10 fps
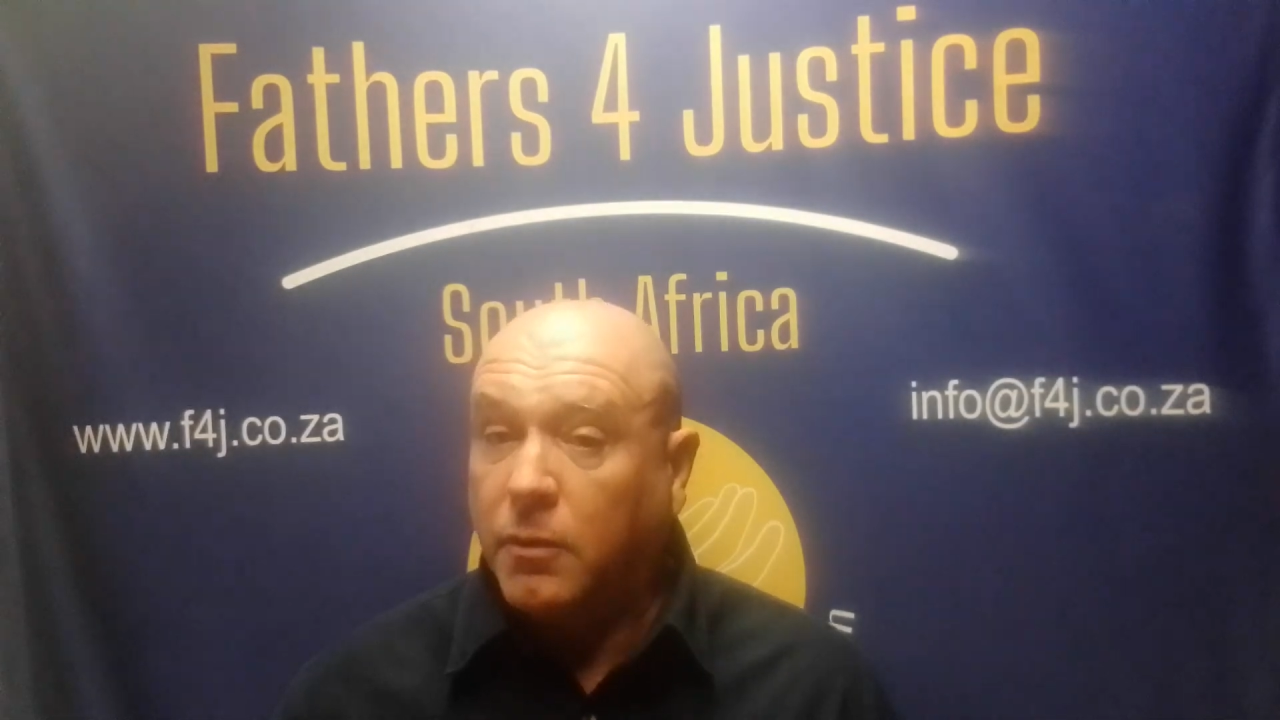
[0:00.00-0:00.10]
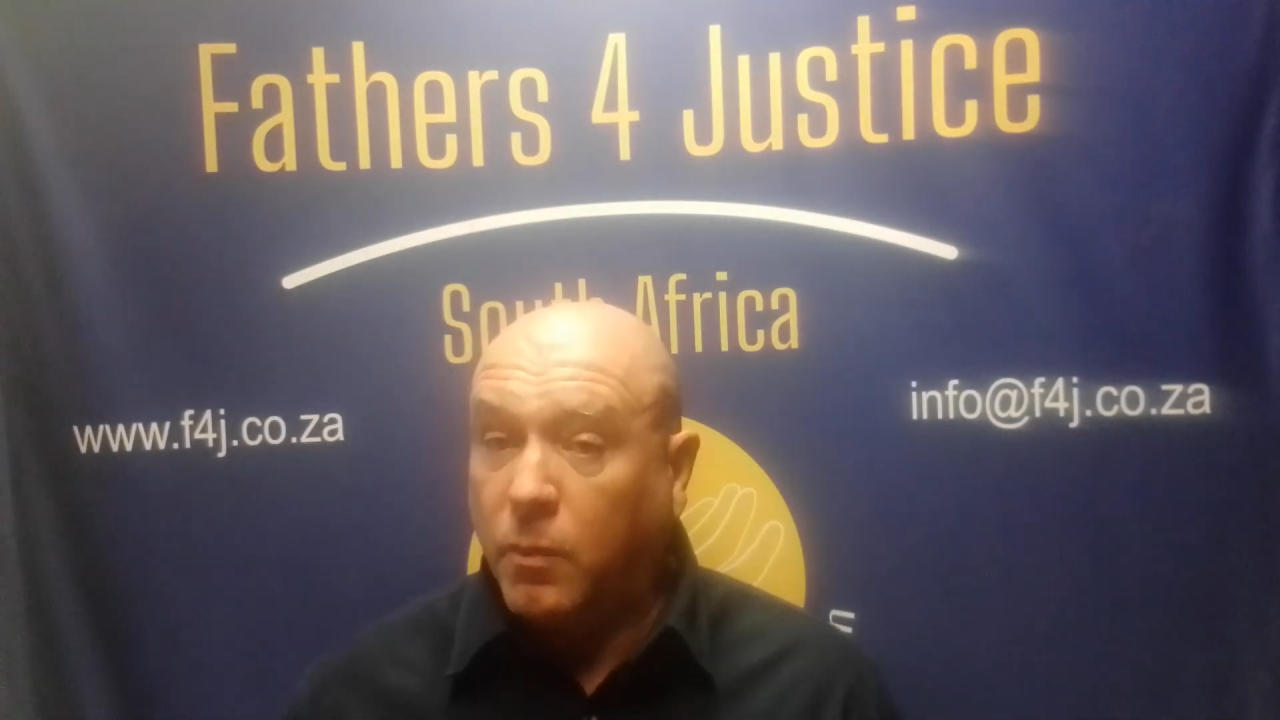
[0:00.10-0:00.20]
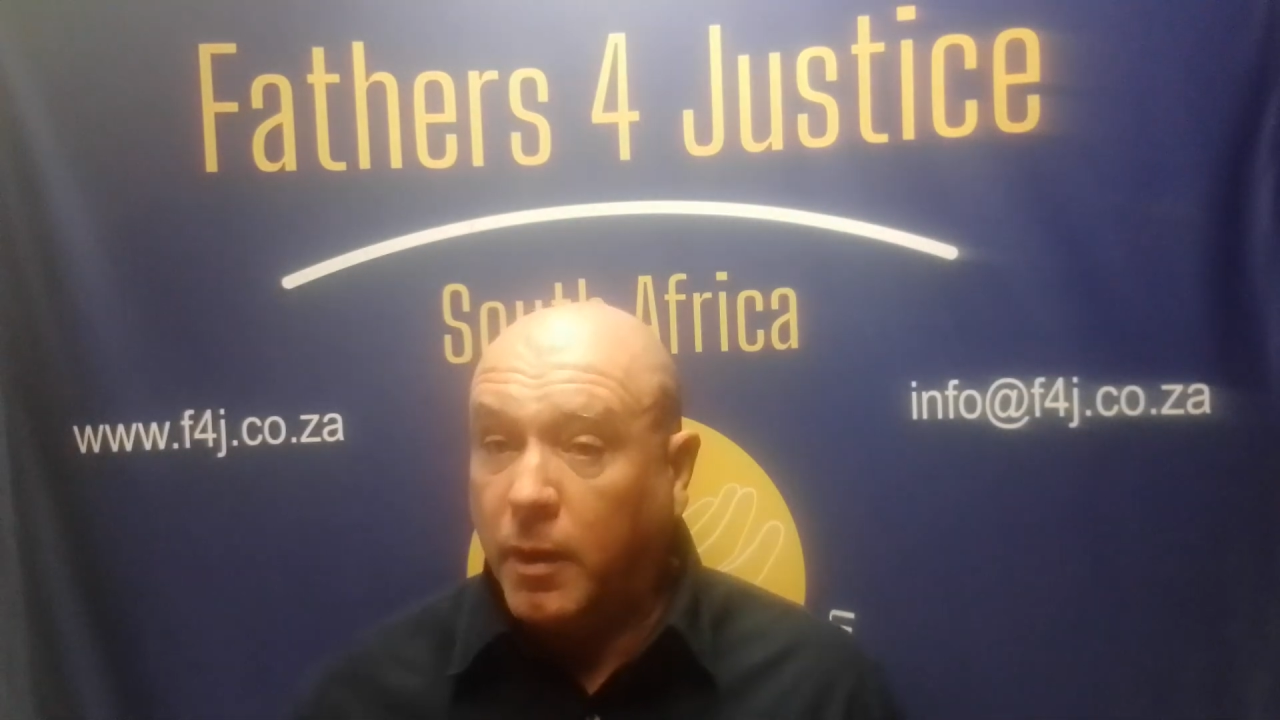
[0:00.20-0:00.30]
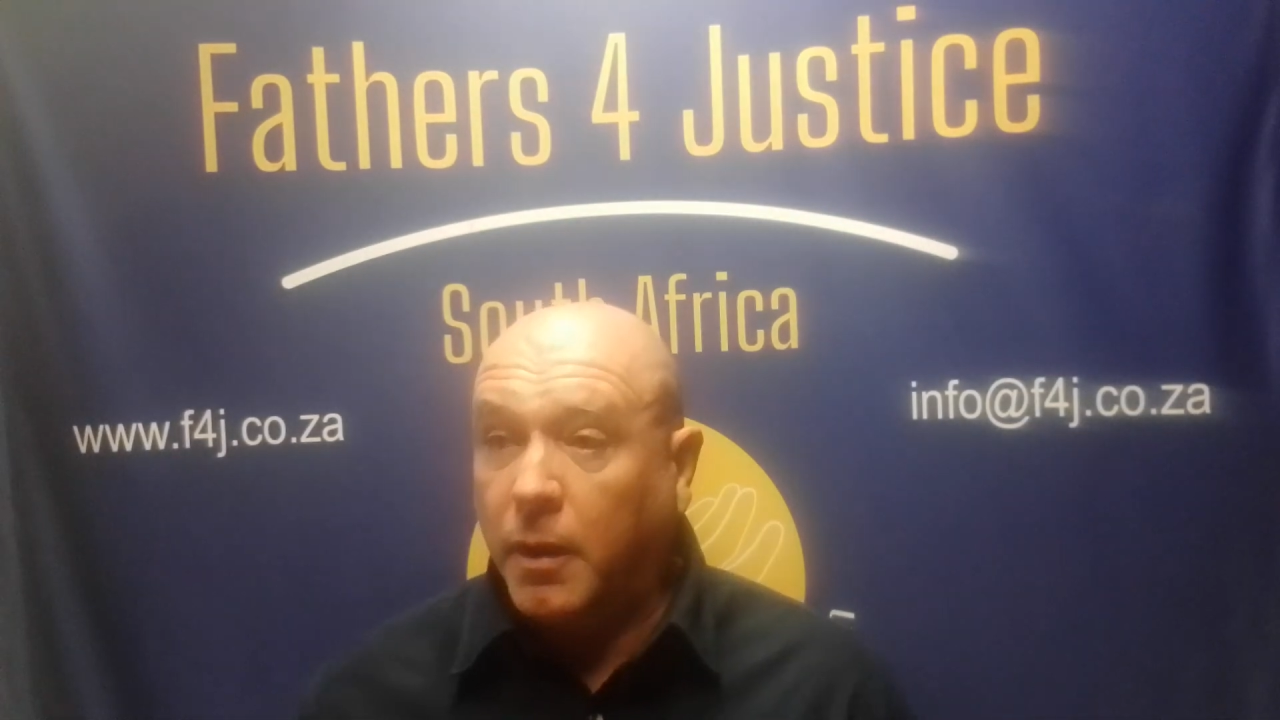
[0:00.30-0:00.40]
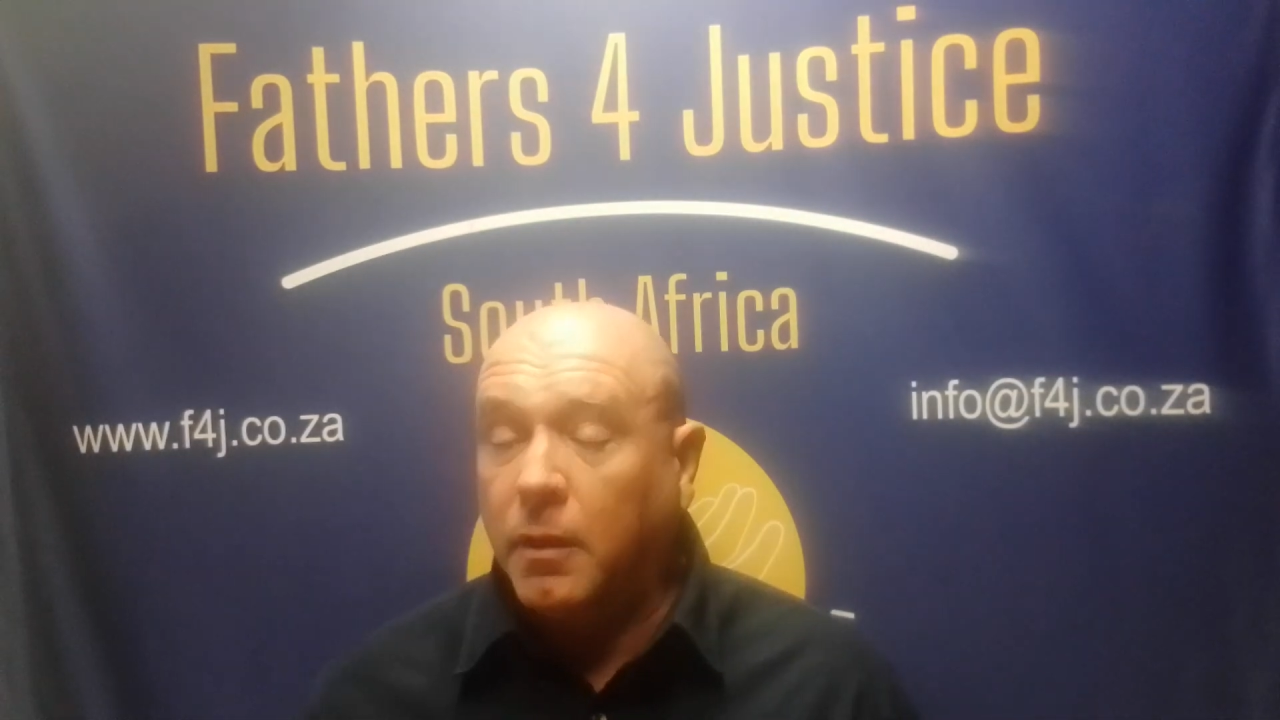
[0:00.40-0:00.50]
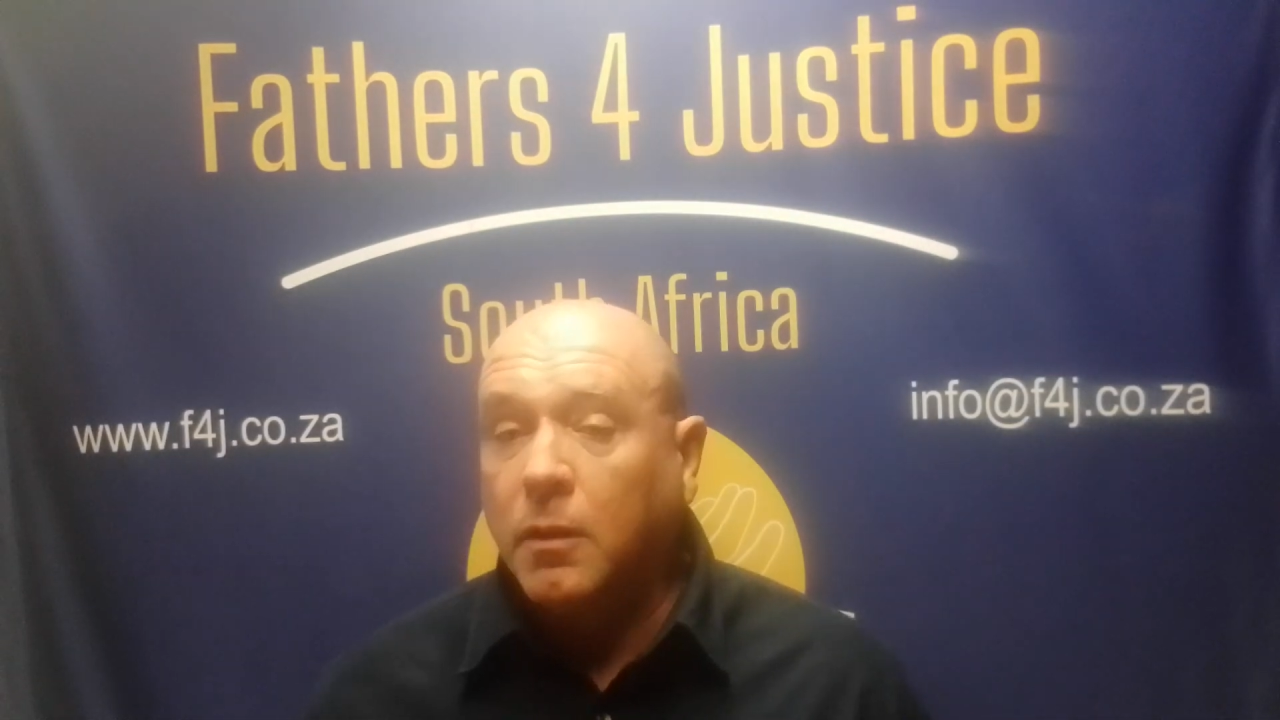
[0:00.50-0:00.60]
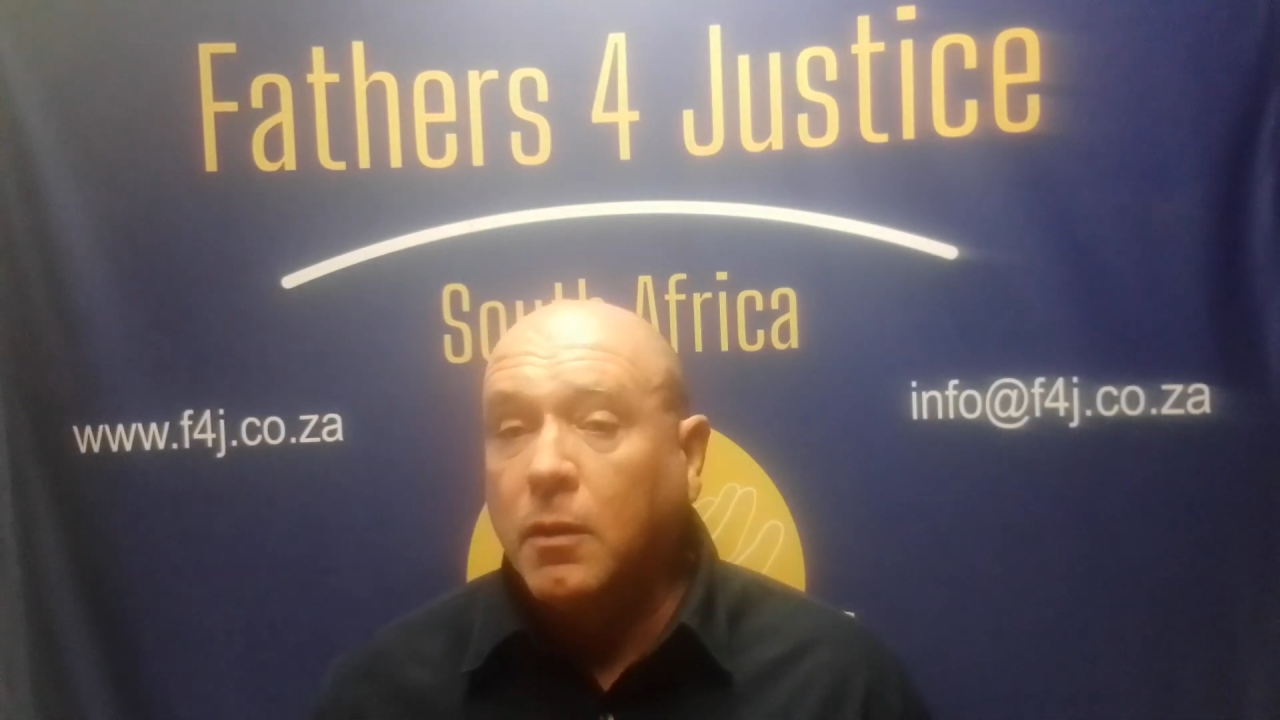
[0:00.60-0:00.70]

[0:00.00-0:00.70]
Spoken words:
away